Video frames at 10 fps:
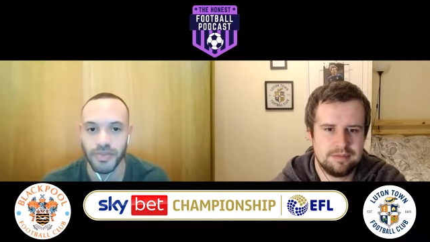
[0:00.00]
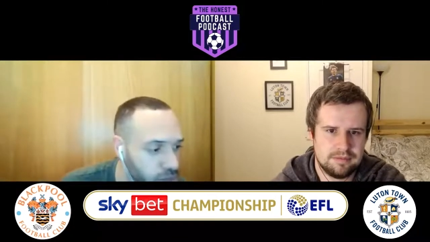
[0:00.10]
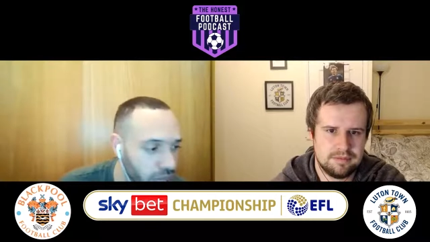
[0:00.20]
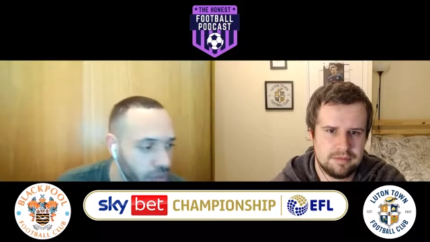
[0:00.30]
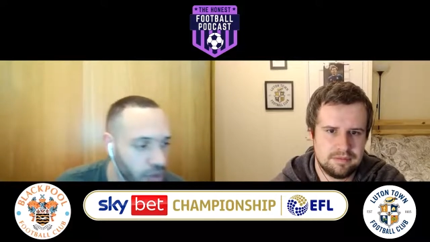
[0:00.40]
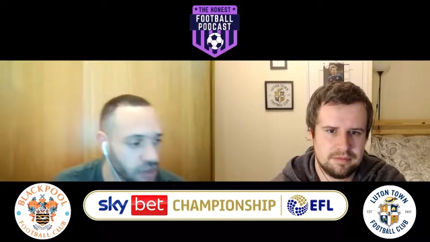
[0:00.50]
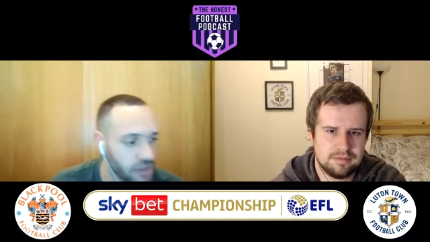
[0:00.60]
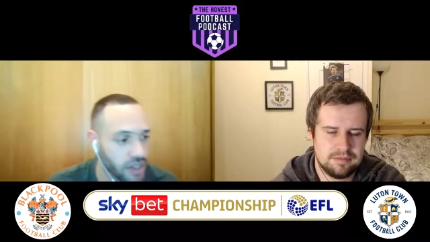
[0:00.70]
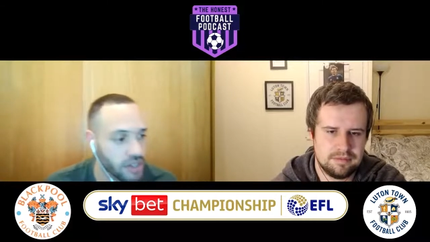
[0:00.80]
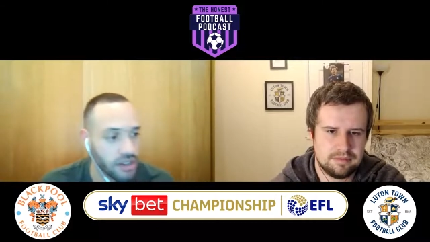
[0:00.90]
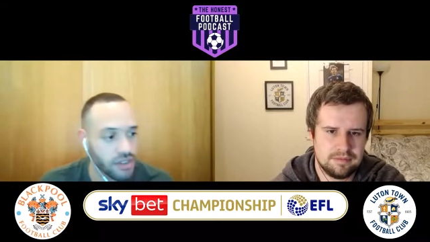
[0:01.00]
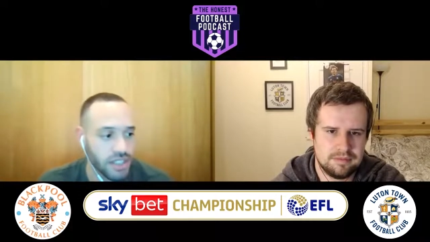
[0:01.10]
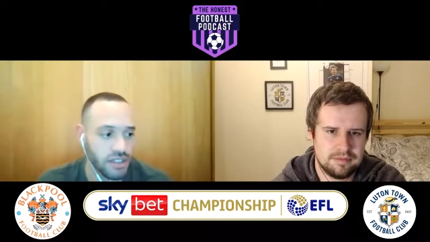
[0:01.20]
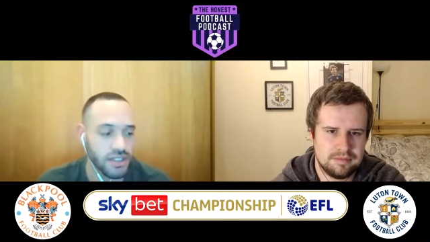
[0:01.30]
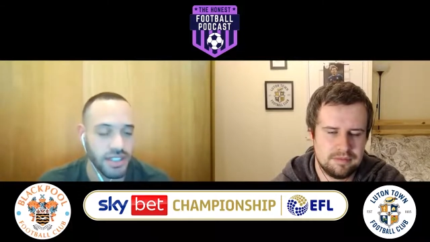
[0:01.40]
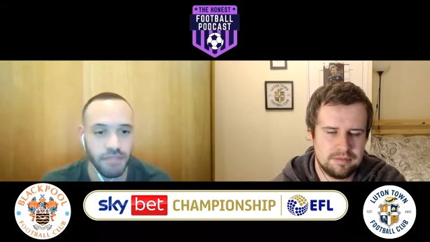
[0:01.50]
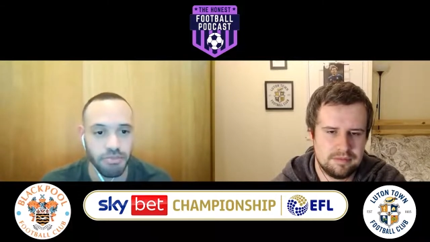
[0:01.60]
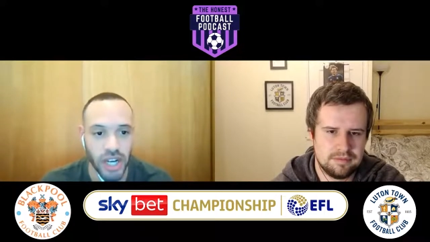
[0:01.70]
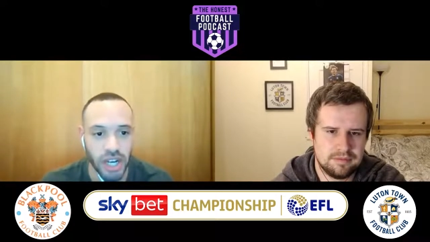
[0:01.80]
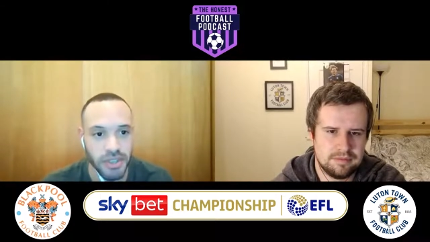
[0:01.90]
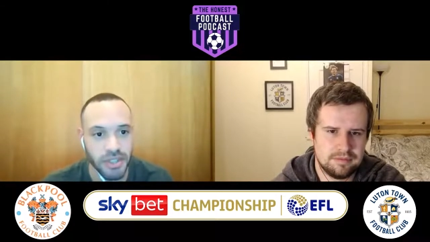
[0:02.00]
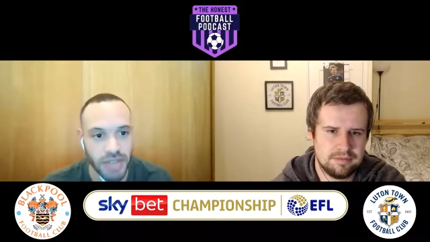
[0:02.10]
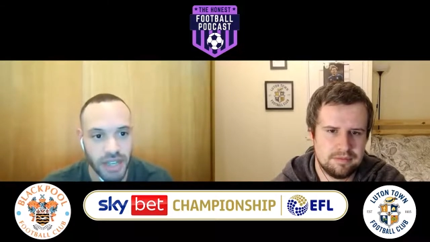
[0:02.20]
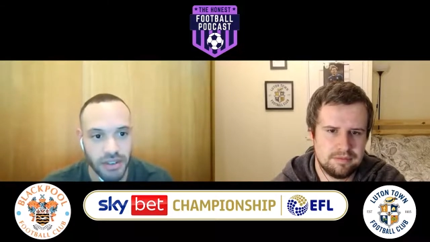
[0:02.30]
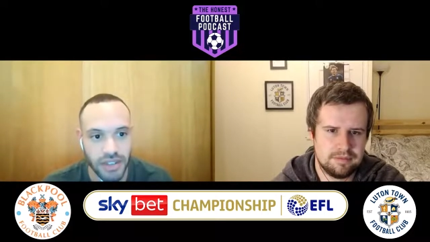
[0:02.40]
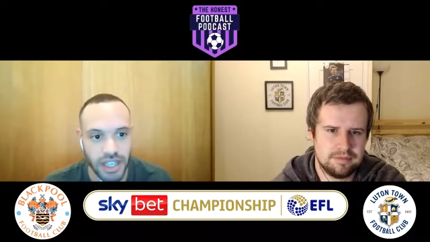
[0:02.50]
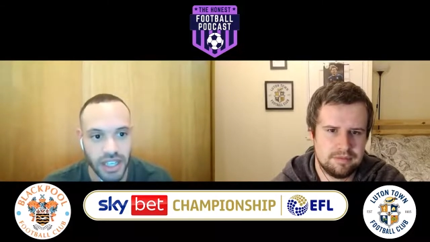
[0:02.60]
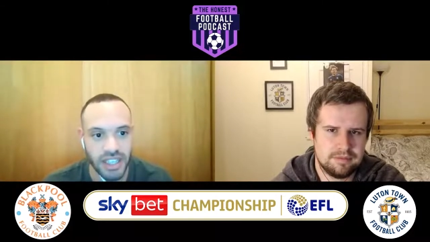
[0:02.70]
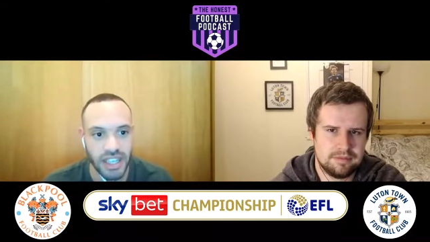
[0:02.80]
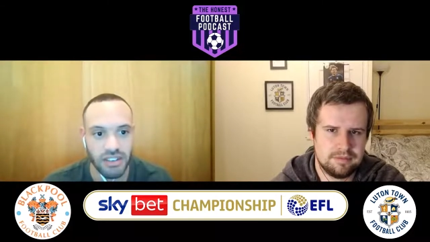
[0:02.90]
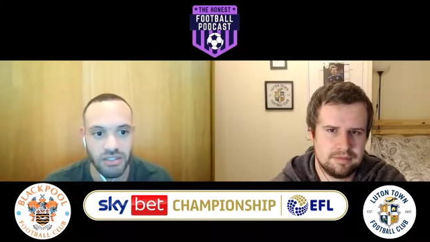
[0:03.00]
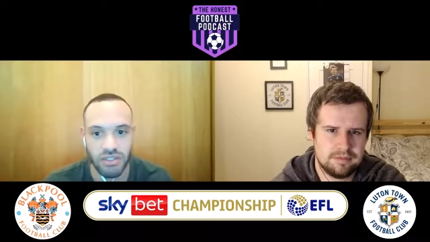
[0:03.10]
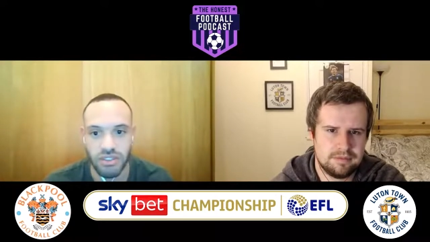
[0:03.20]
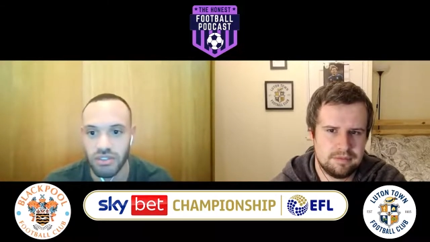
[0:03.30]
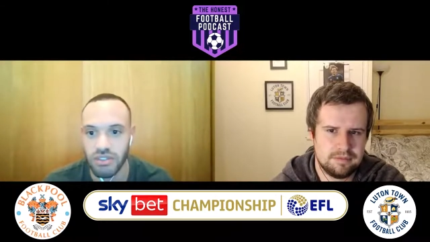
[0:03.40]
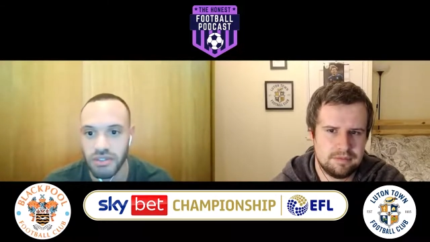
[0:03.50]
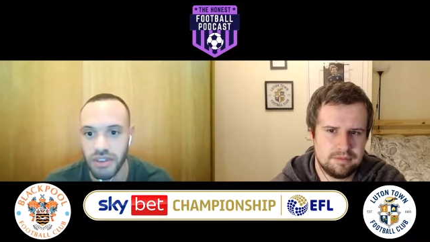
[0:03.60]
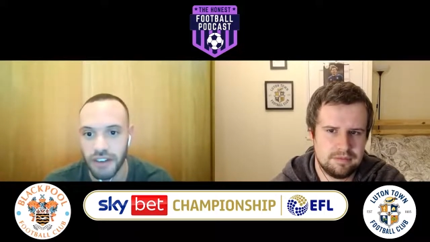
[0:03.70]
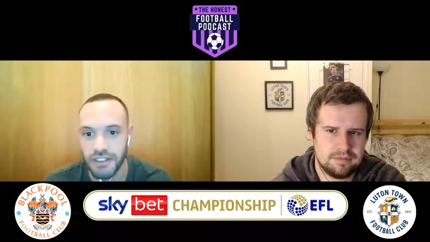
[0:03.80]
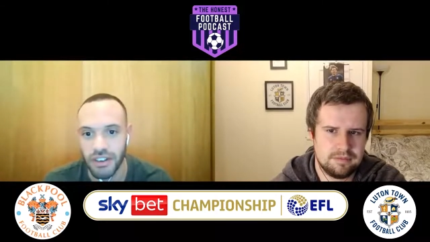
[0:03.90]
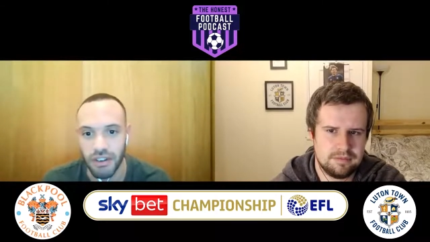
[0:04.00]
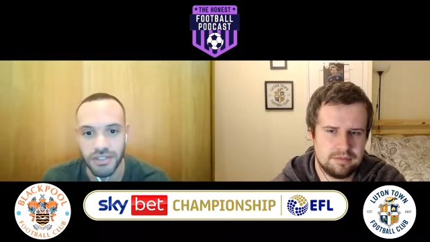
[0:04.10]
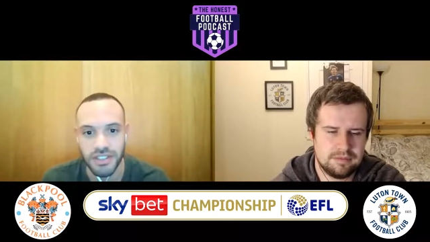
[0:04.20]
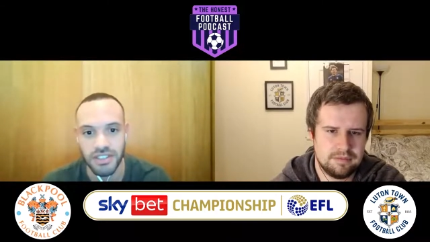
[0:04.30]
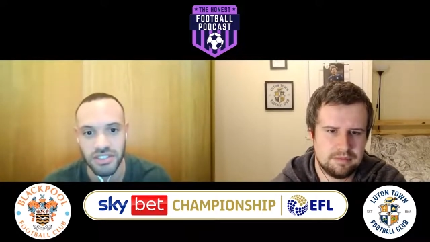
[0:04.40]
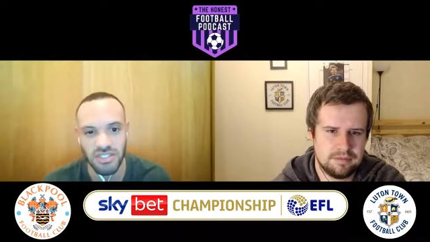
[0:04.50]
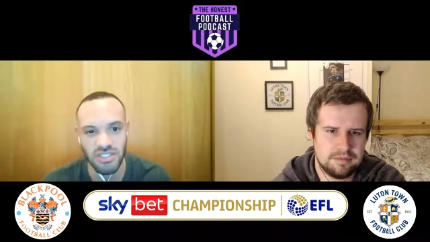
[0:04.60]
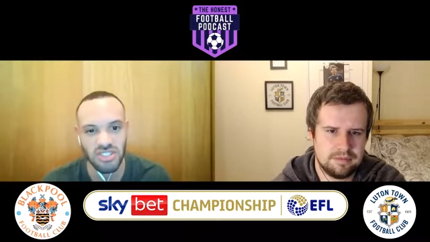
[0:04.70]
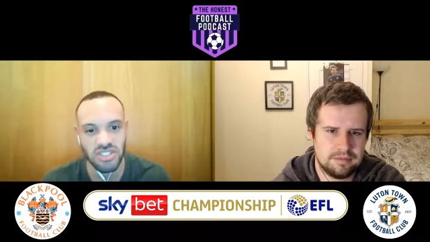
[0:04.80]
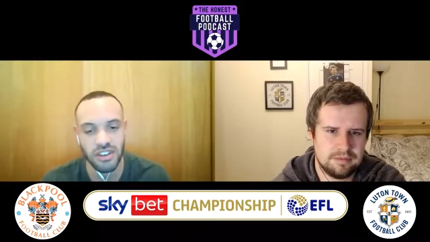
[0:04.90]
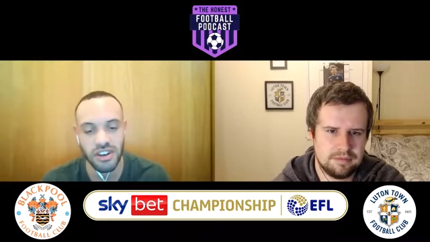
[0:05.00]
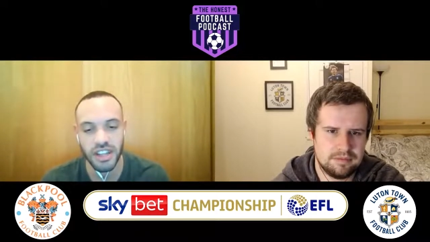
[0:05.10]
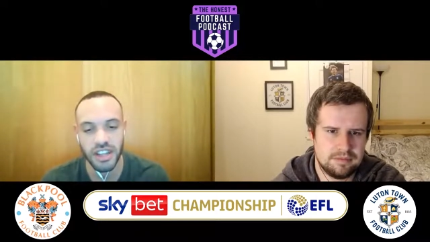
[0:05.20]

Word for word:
Speaker 1: Blackpool and obviously losing to Birmingham, that would I think confidence just starting